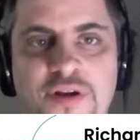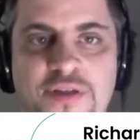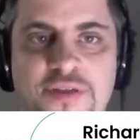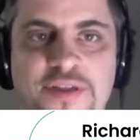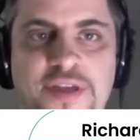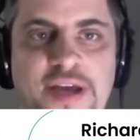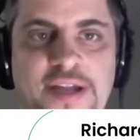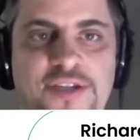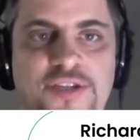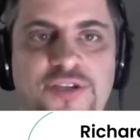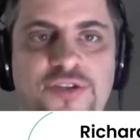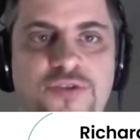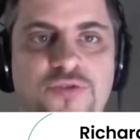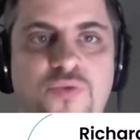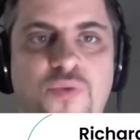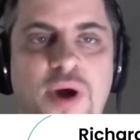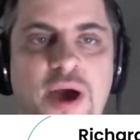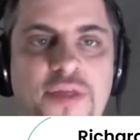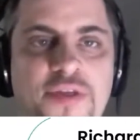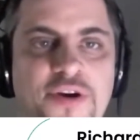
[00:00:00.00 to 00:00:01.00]
That's the
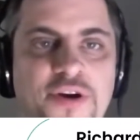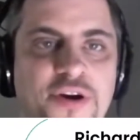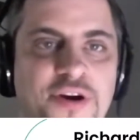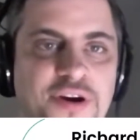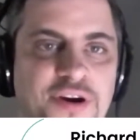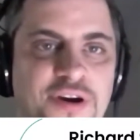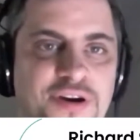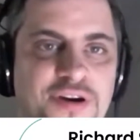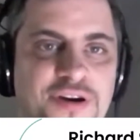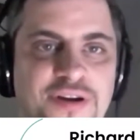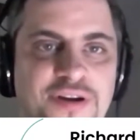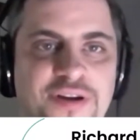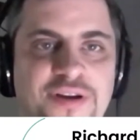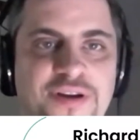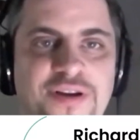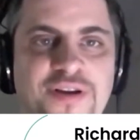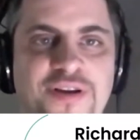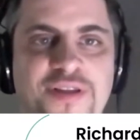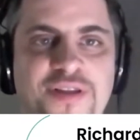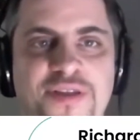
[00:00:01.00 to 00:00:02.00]
weather.
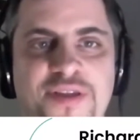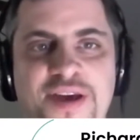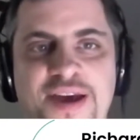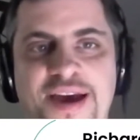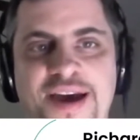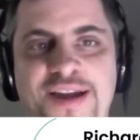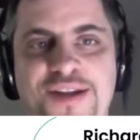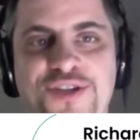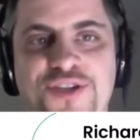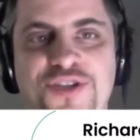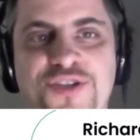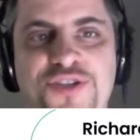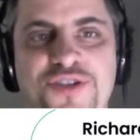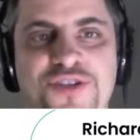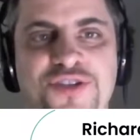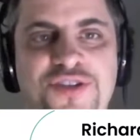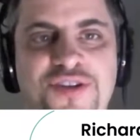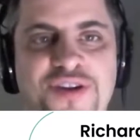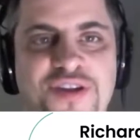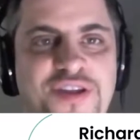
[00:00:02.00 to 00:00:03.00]

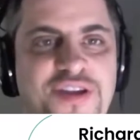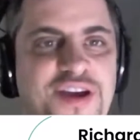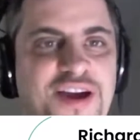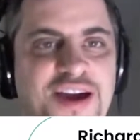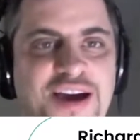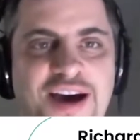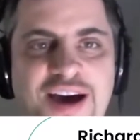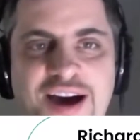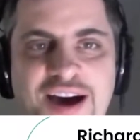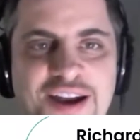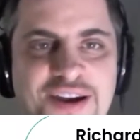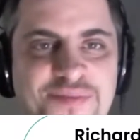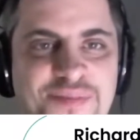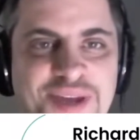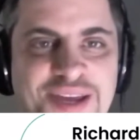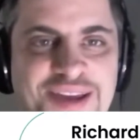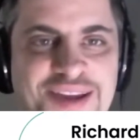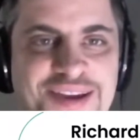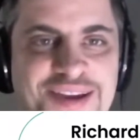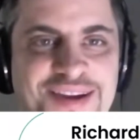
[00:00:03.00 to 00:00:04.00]
That's, the
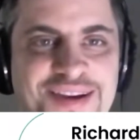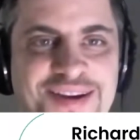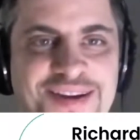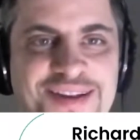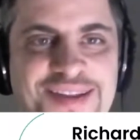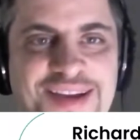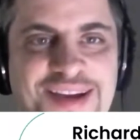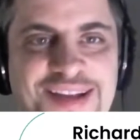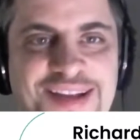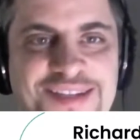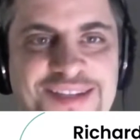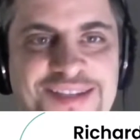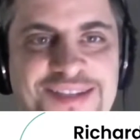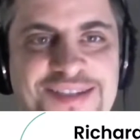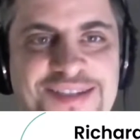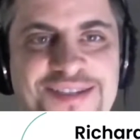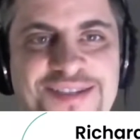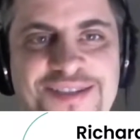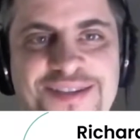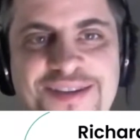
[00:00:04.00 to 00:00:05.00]
economy.
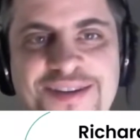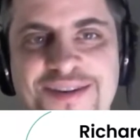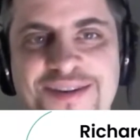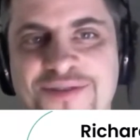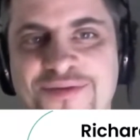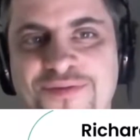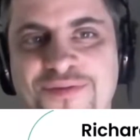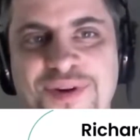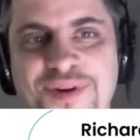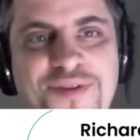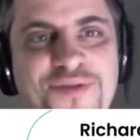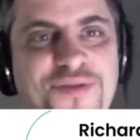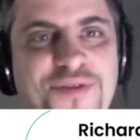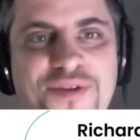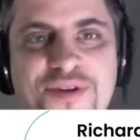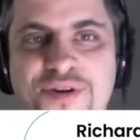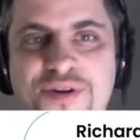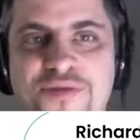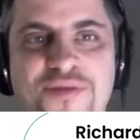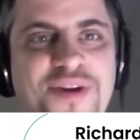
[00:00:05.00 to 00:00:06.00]
That's, when
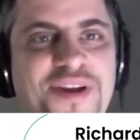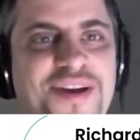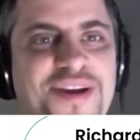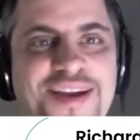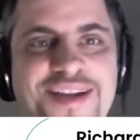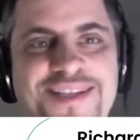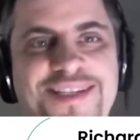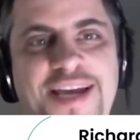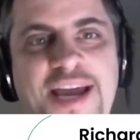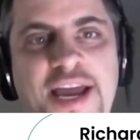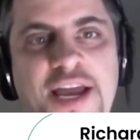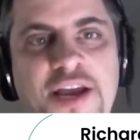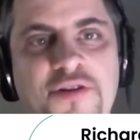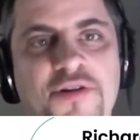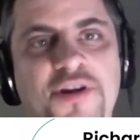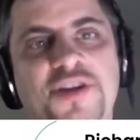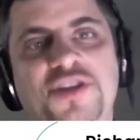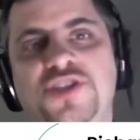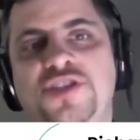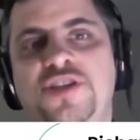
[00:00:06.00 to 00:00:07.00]
North Korea gets
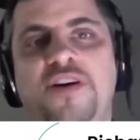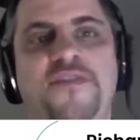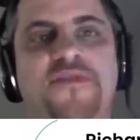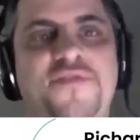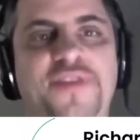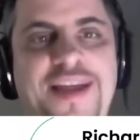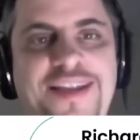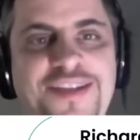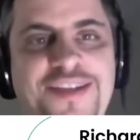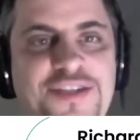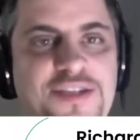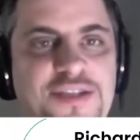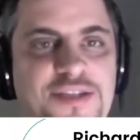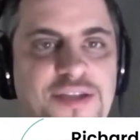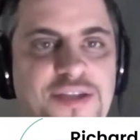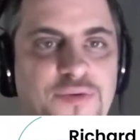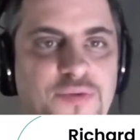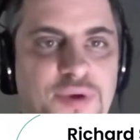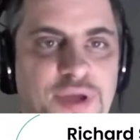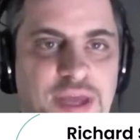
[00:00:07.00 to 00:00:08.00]
angry, stuff that
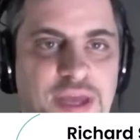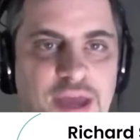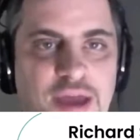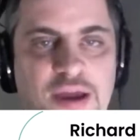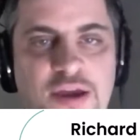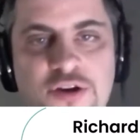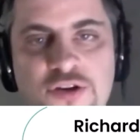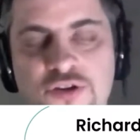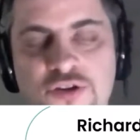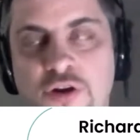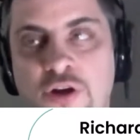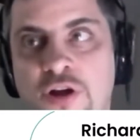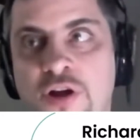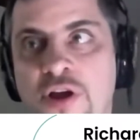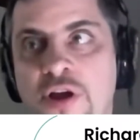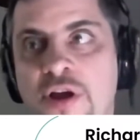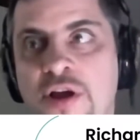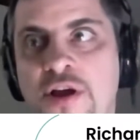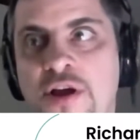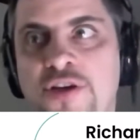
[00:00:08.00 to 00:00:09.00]
we can't control.
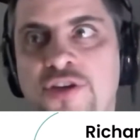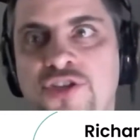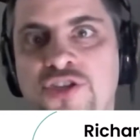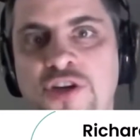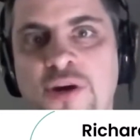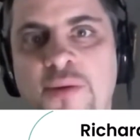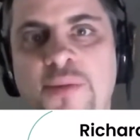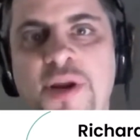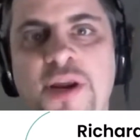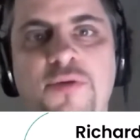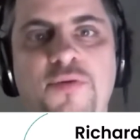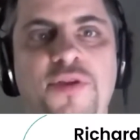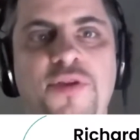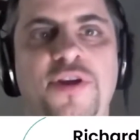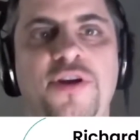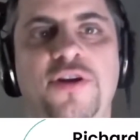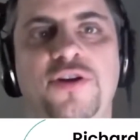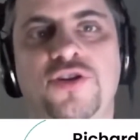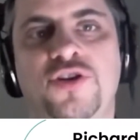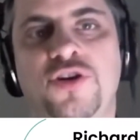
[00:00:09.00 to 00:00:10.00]
Somebody with an
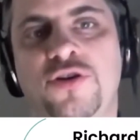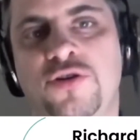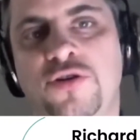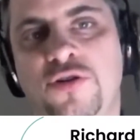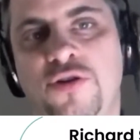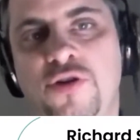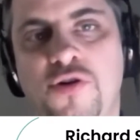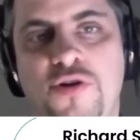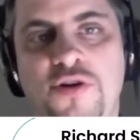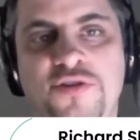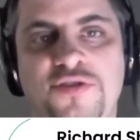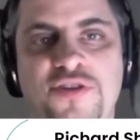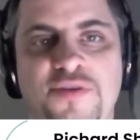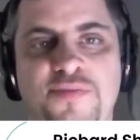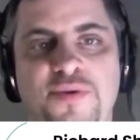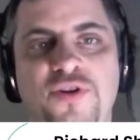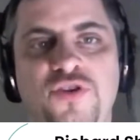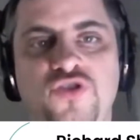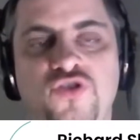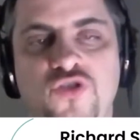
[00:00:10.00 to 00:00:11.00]
internal locus of
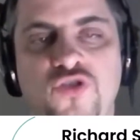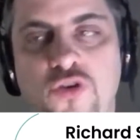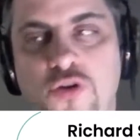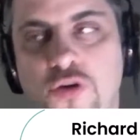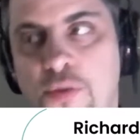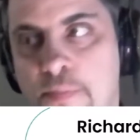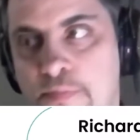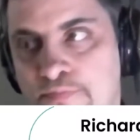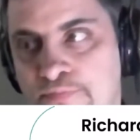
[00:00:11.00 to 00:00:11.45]
control